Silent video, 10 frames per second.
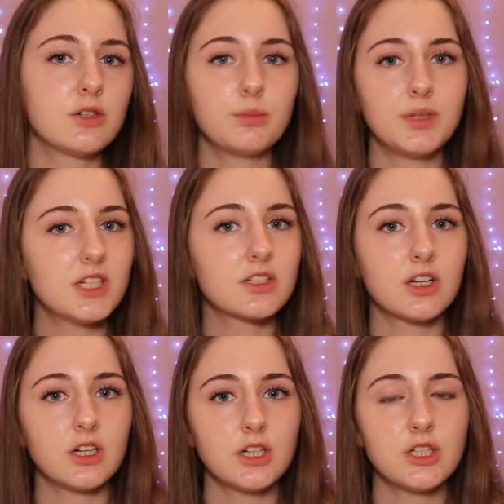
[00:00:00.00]
Don't be
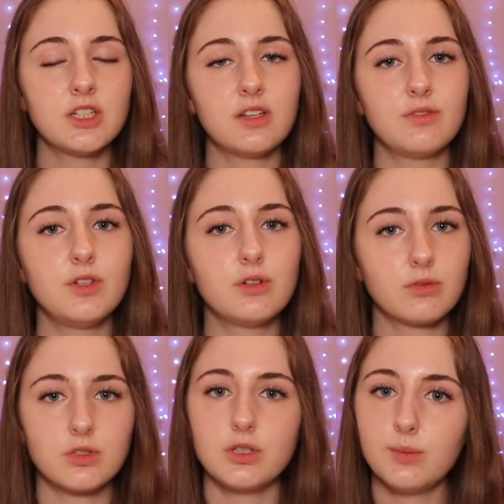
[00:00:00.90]
discouraged if you
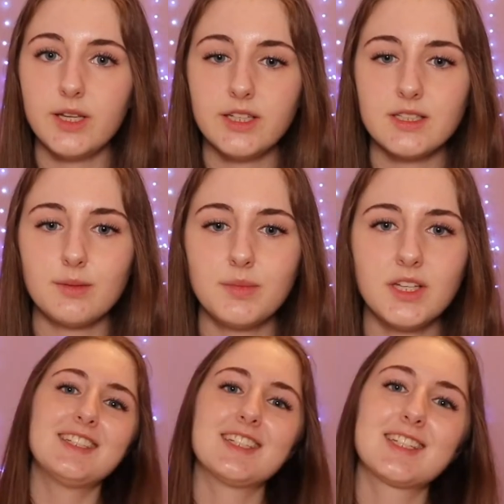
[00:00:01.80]
don't do well on
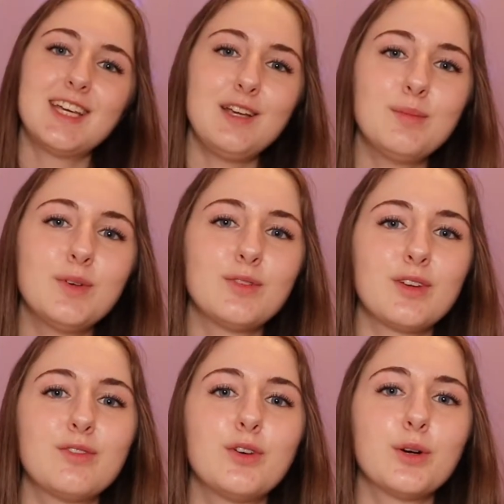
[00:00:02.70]
something. Just keep
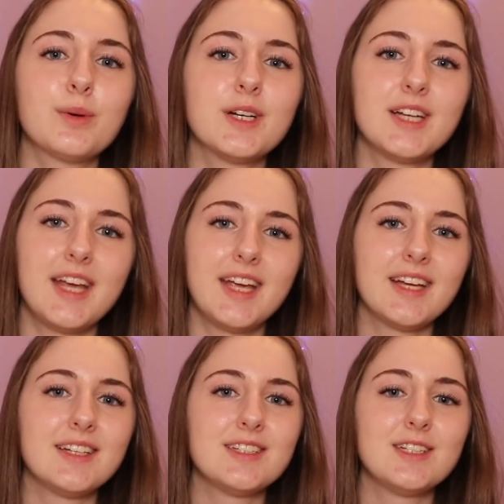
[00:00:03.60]
moving forward
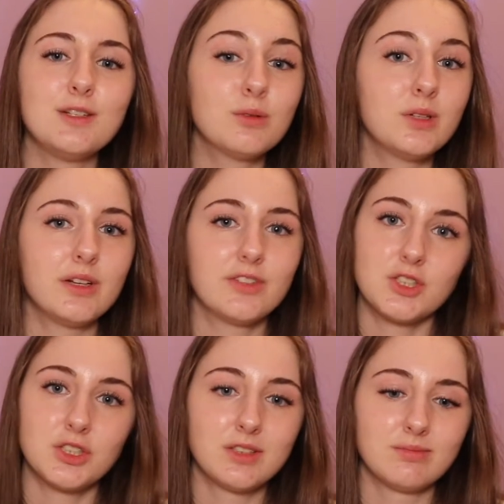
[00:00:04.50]
and you will
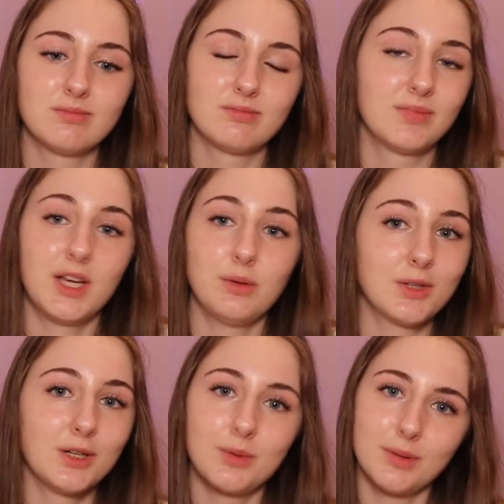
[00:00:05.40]
eventually get
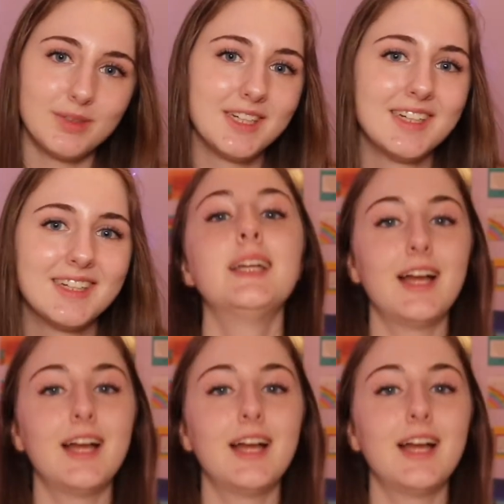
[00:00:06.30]
where you want to be.